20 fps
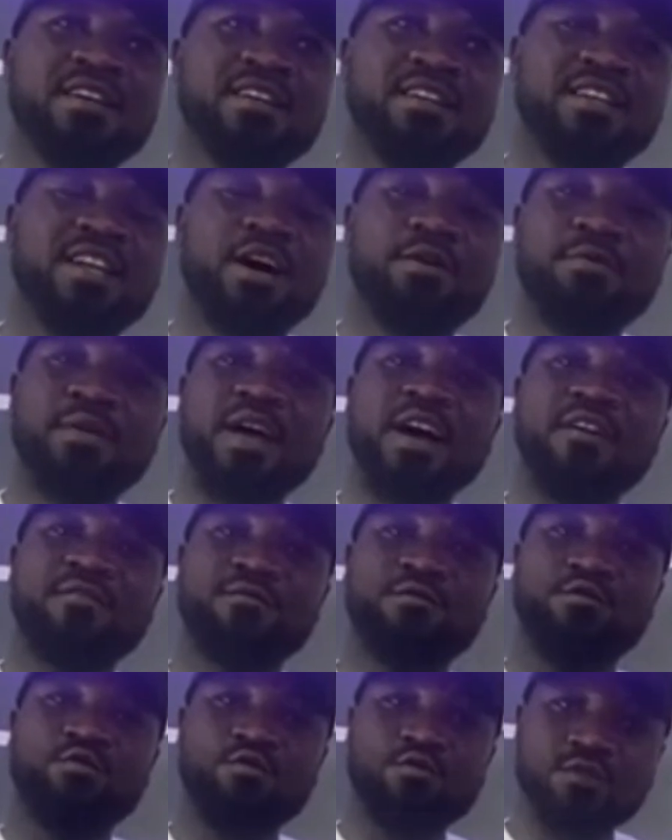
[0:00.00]
Now we
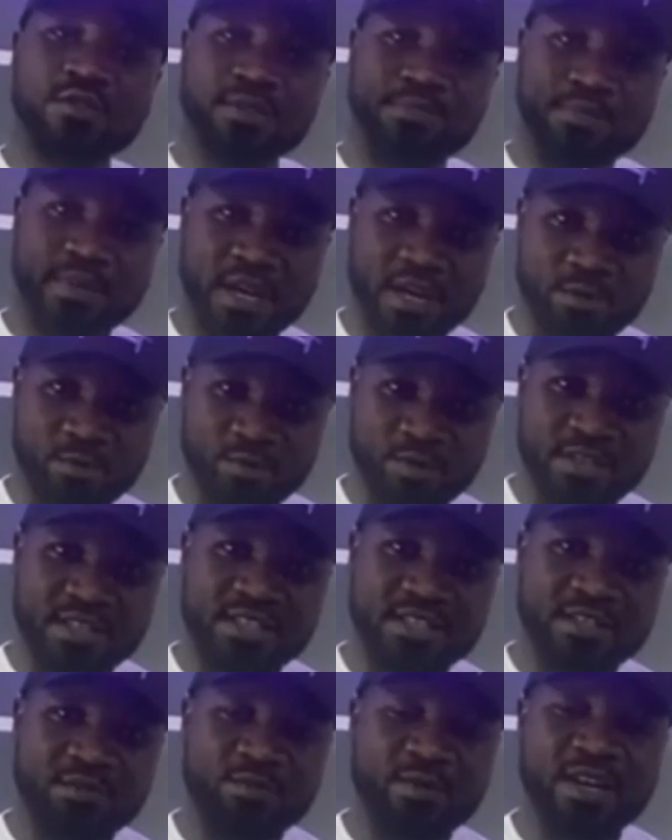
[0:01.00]
have dose per weight.
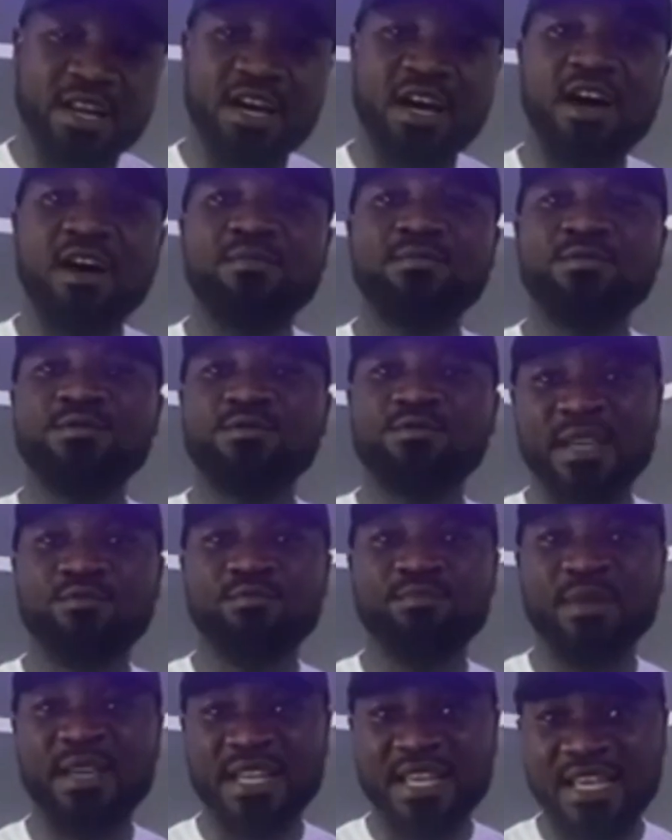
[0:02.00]
When it comes to
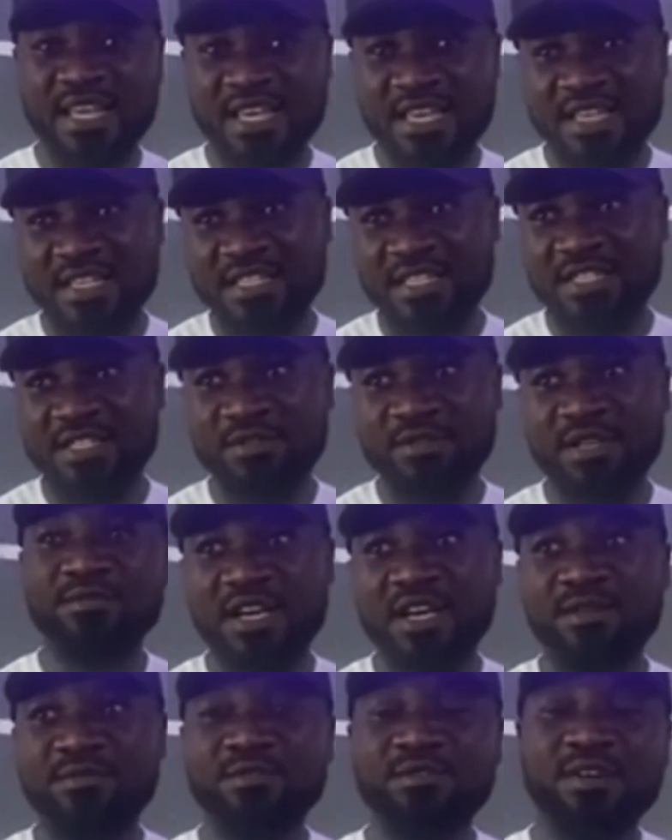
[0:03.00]
medications, when it
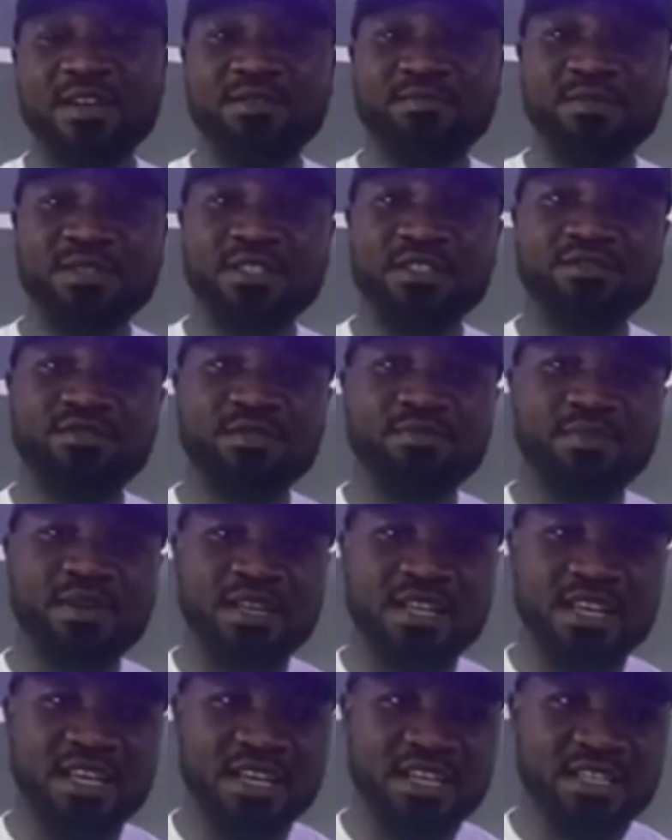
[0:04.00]
comes to administering
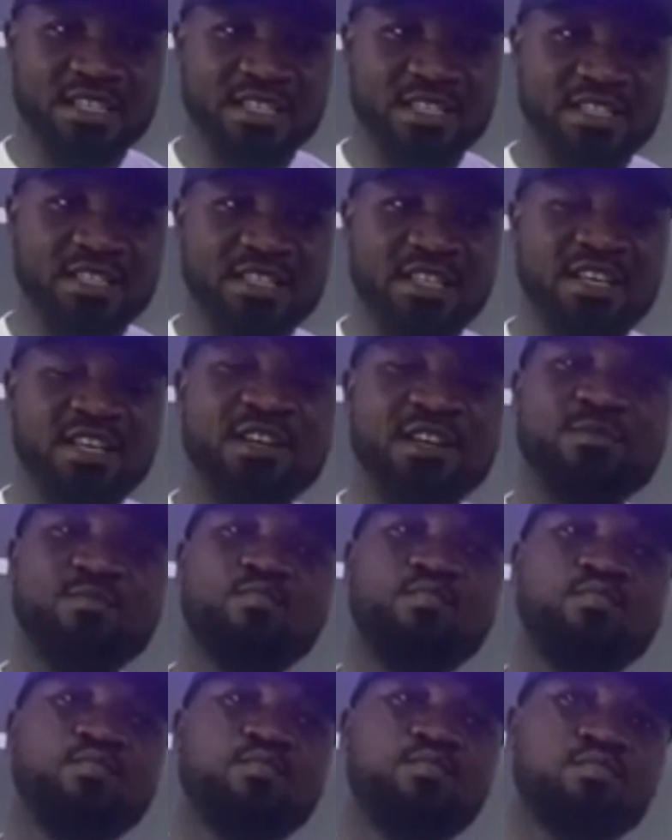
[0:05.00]
medications,
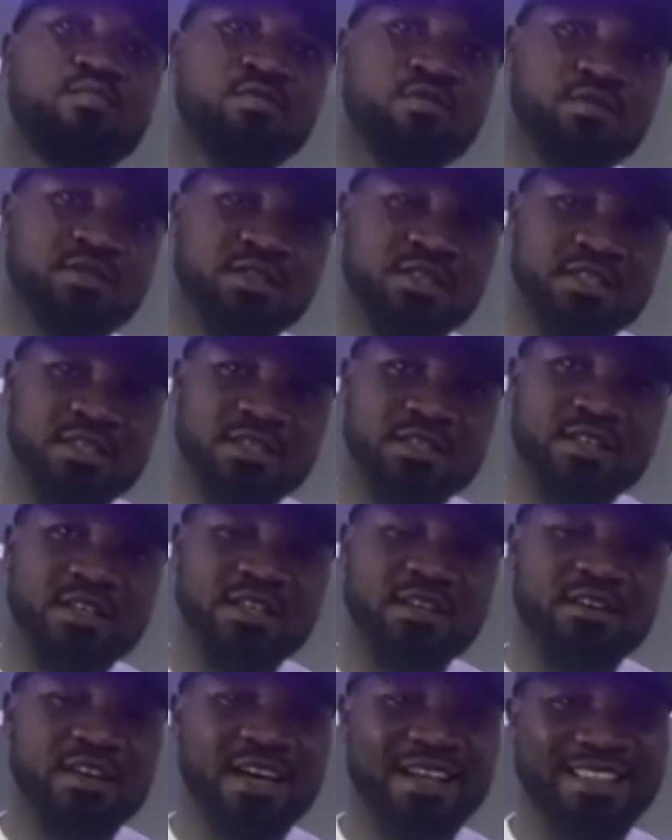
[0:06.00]
most
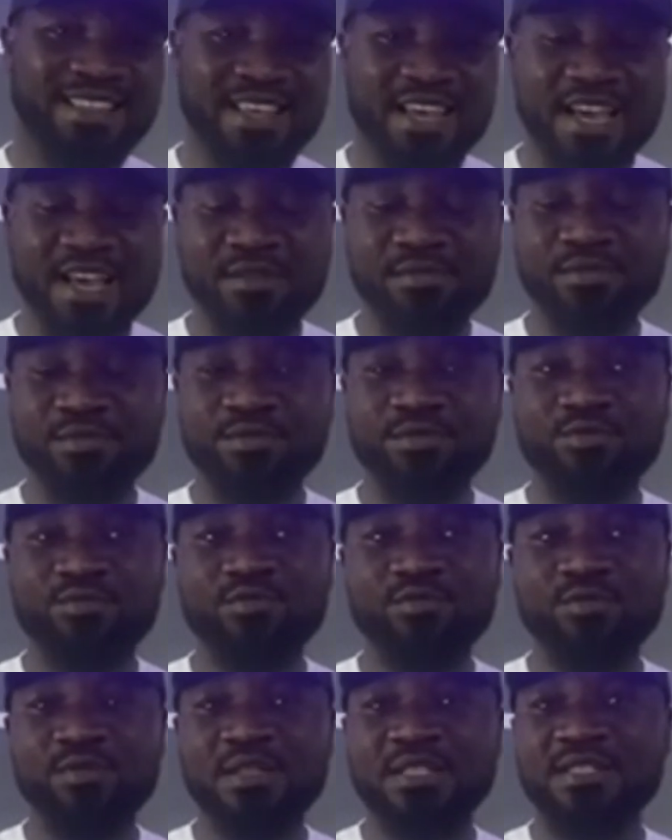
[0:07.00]
at times we
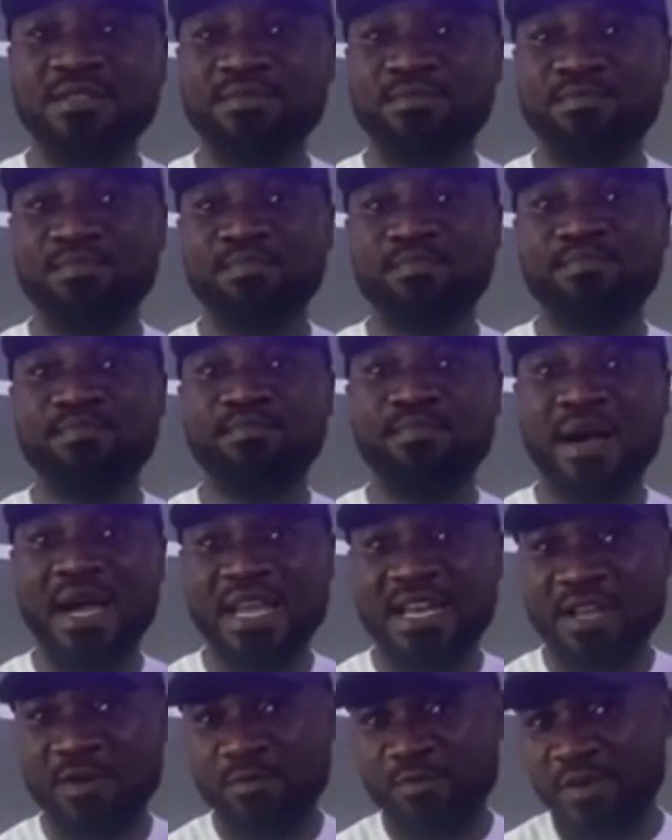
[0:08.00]
do it
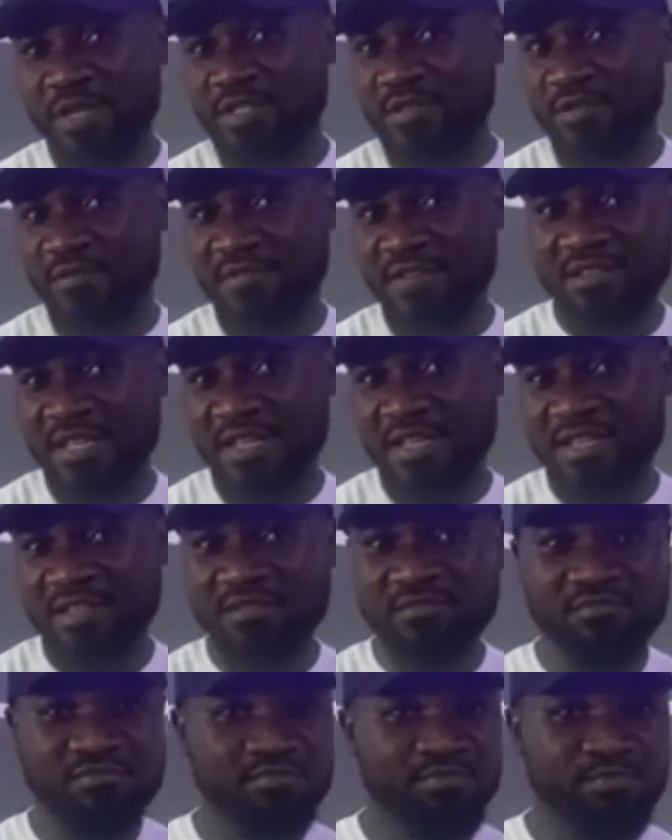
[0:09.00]
by the weight of the
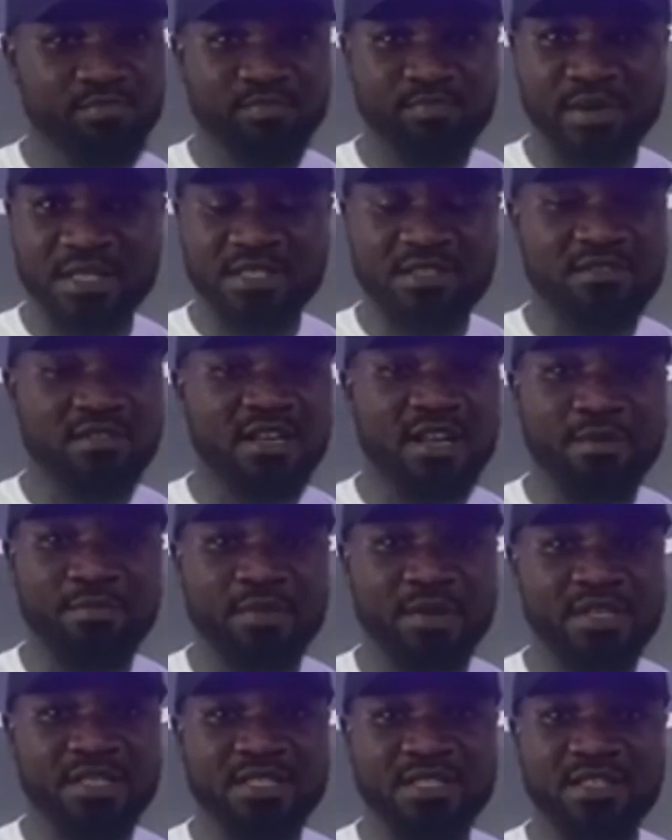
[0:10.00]
particular
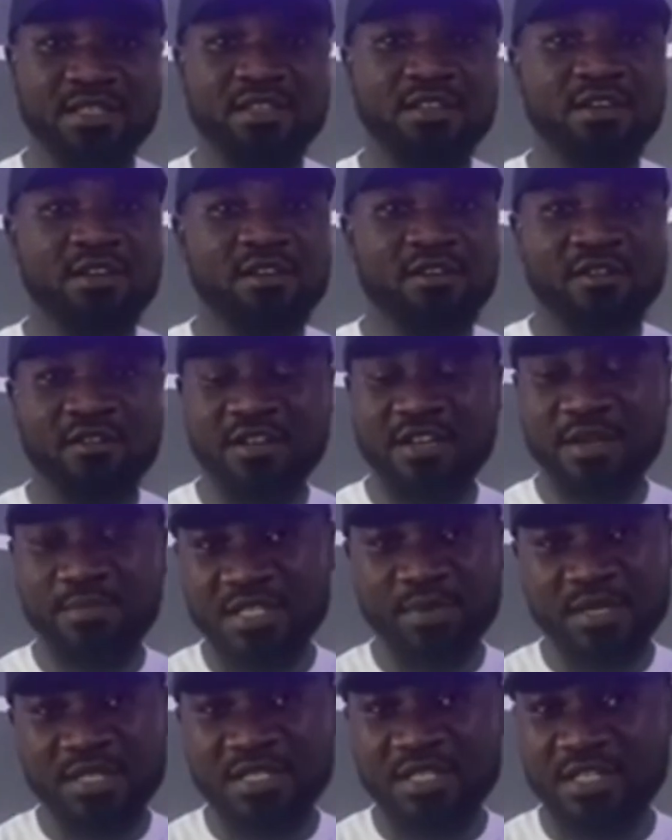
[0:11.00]
person or the
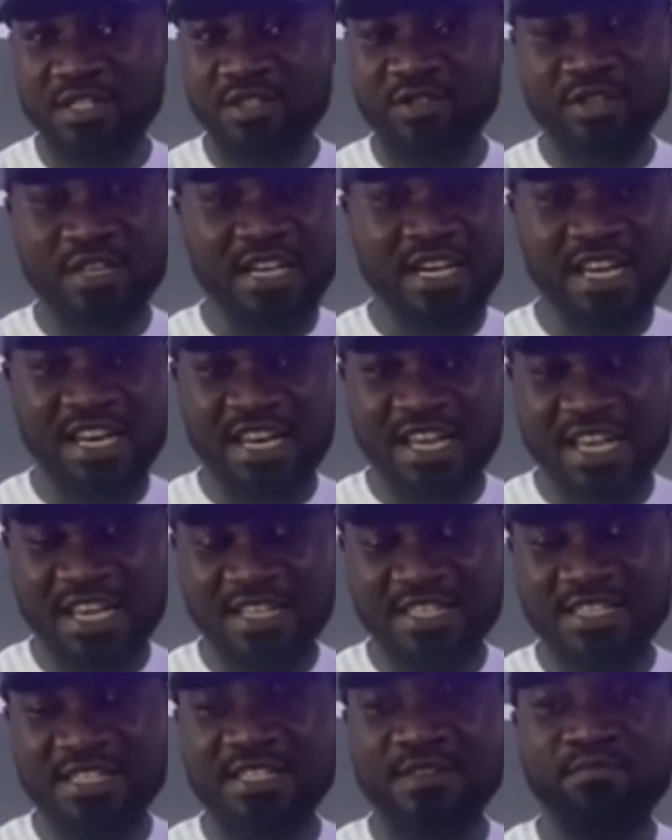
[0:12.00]
patient or the
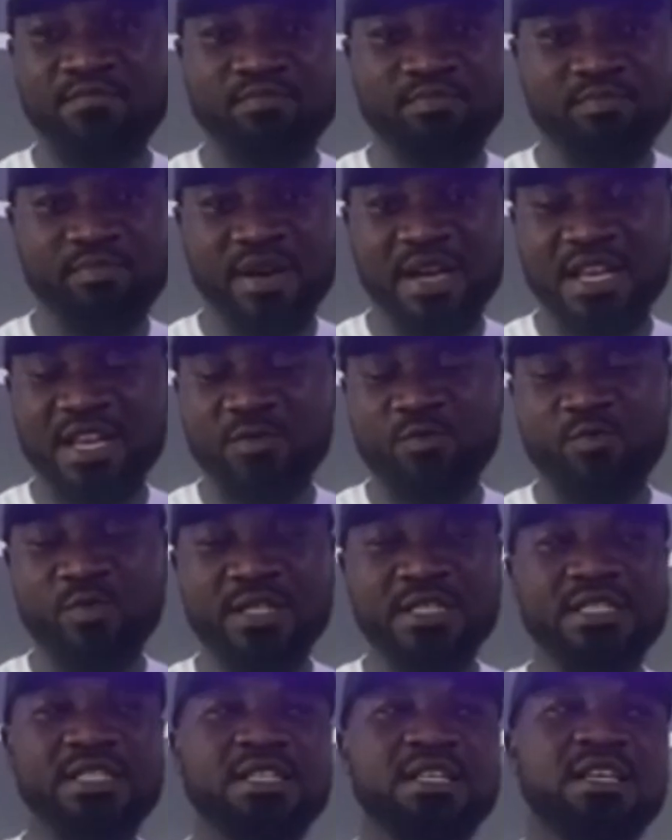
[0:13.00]
client, by the
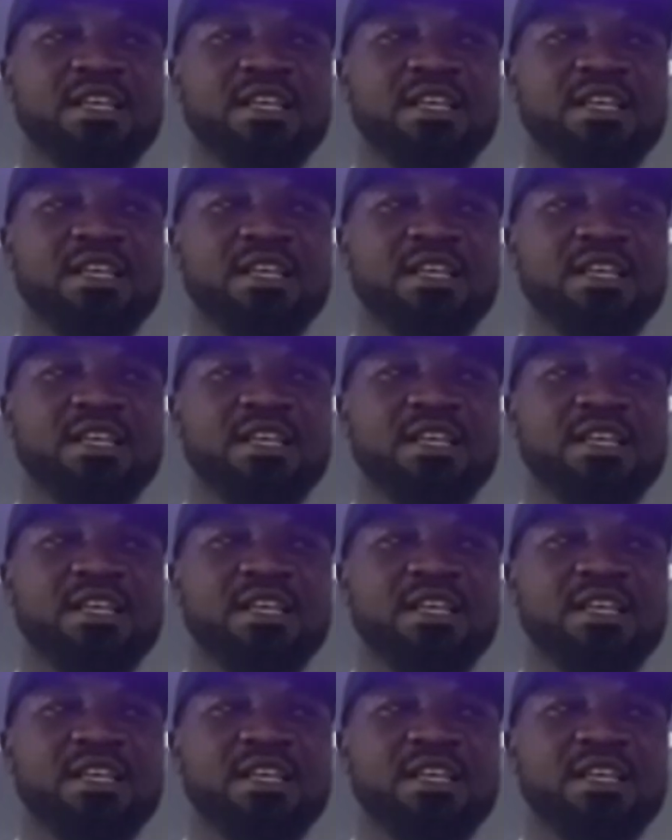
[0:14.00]
weight.